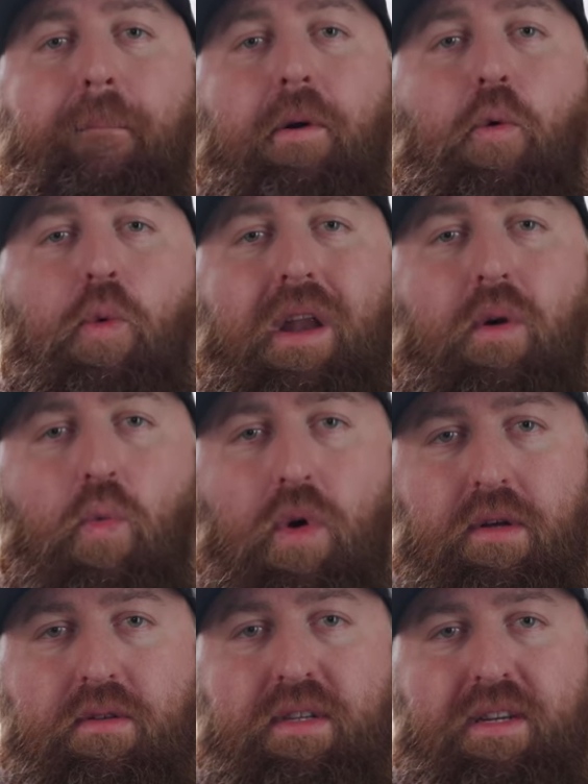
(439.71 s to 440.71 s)
But what it
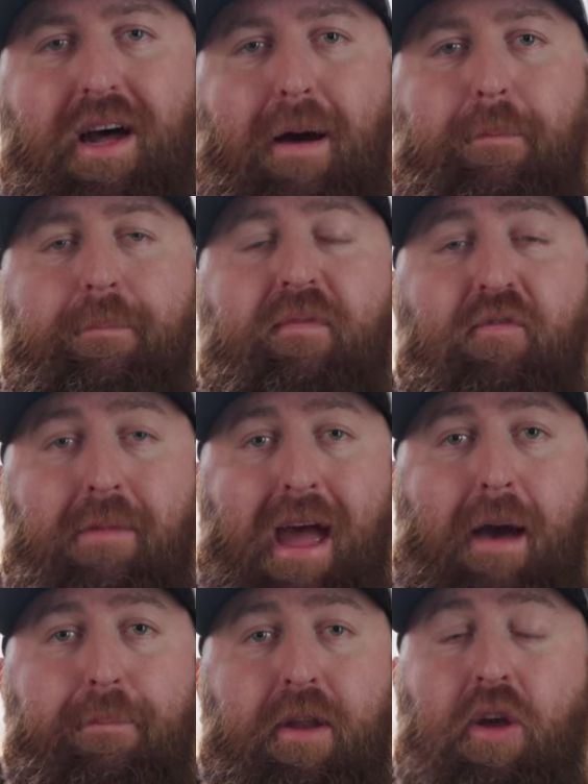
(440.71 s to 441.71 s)
will stop from
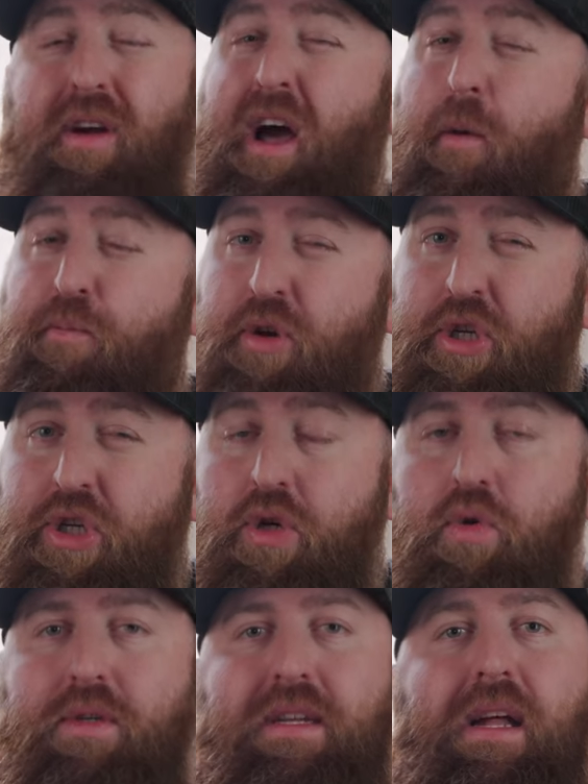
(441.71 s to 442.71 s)
happening or help
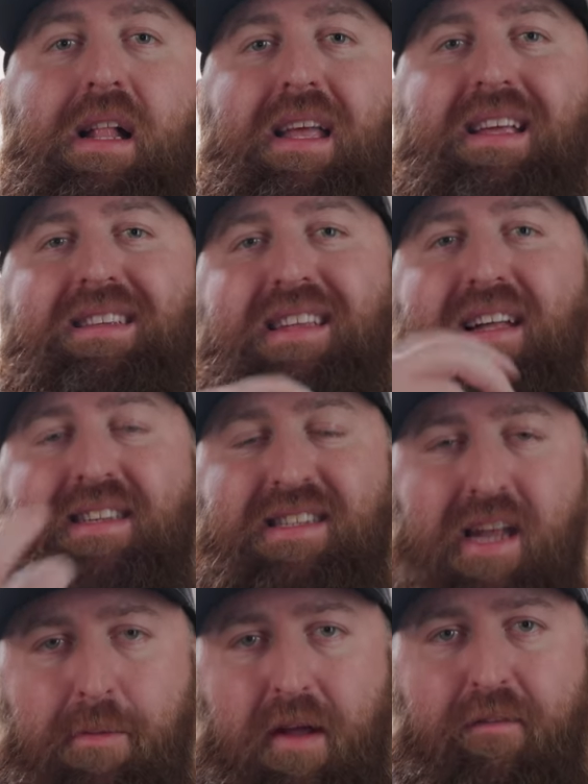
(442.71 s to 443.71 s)
reduce is that
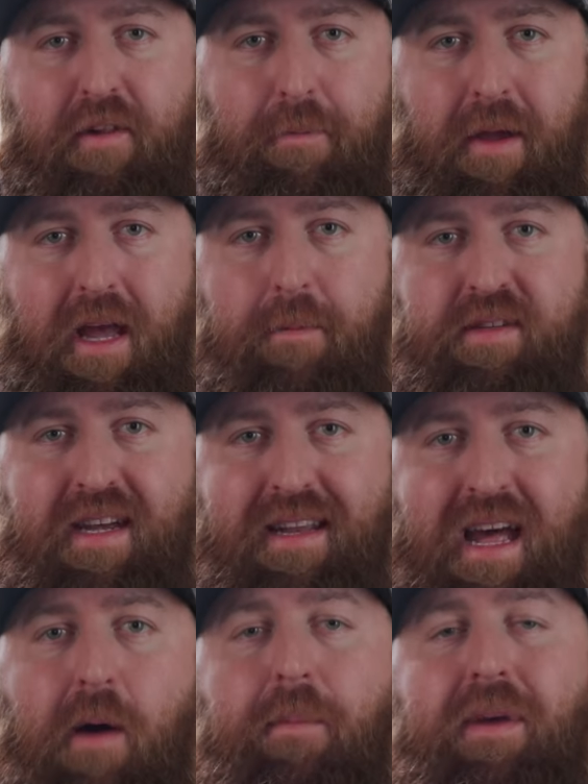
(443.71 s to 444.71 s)
stomach flipping upside
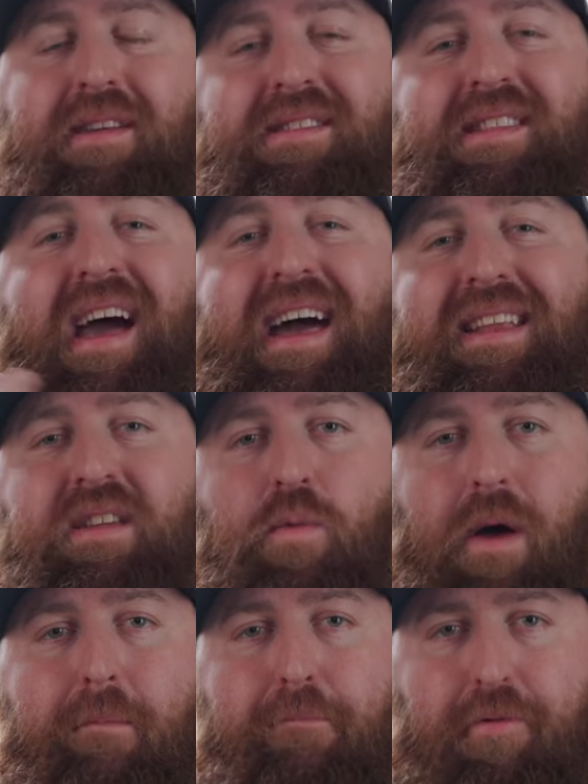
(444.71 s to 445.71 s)
down, because that is
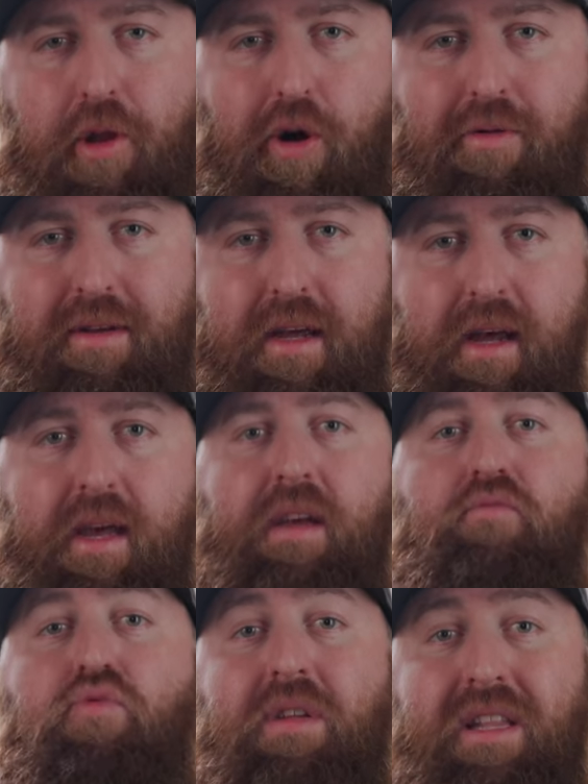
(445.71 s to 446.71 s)
when bloat
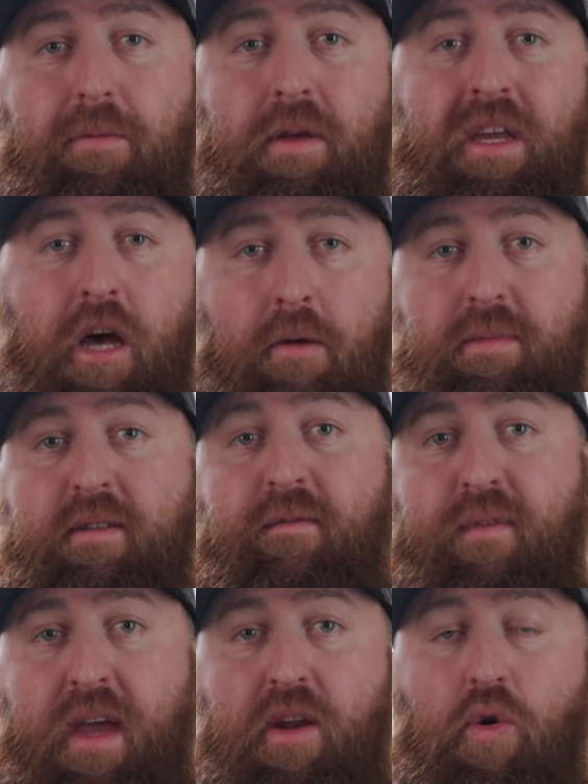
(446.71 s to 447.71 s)
really becomes
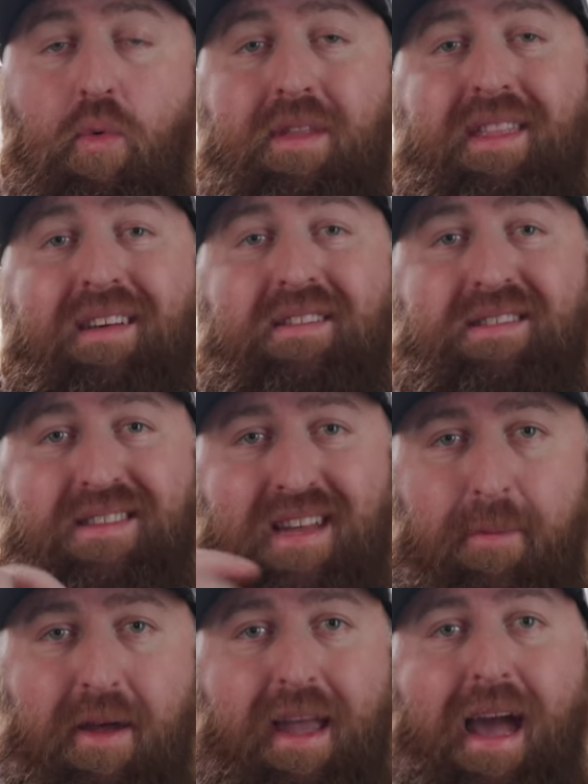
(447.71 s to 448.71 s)
fatal, when the
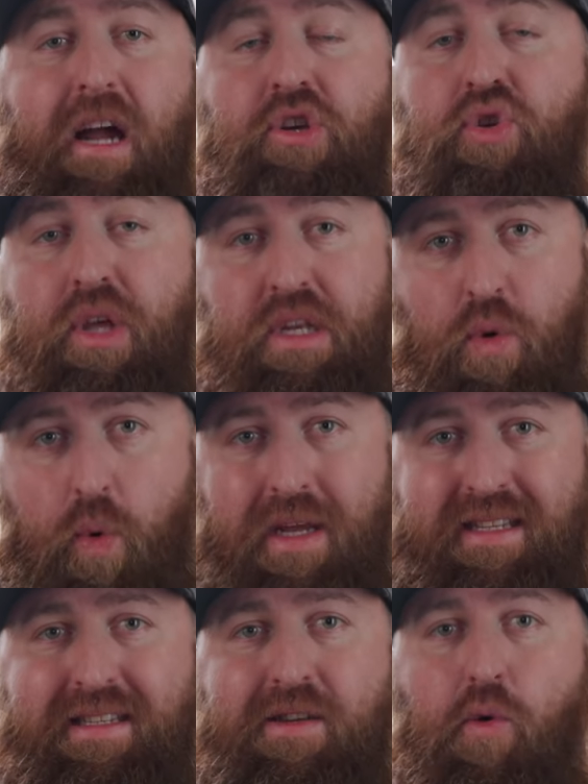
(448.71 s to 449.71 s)
stomach actually
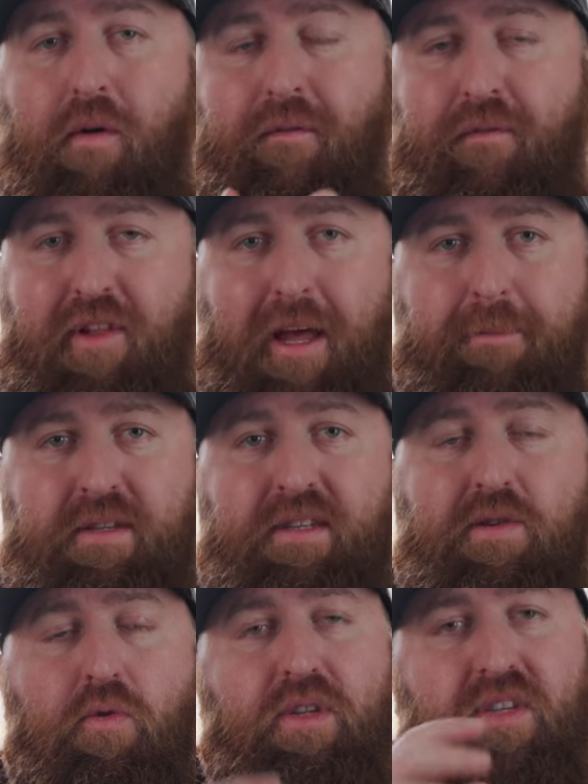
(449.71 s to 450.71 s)
twists or flips.
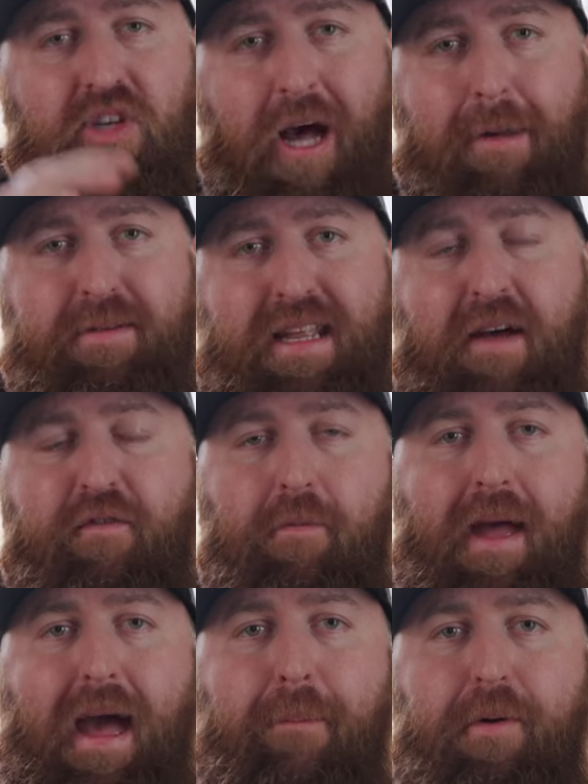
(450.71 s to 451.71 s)
So it stops that from
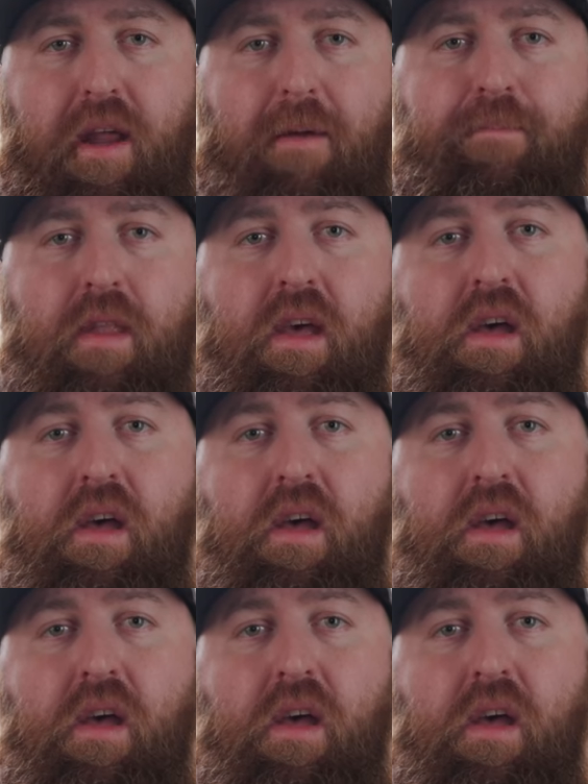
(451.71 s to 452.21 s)
happening.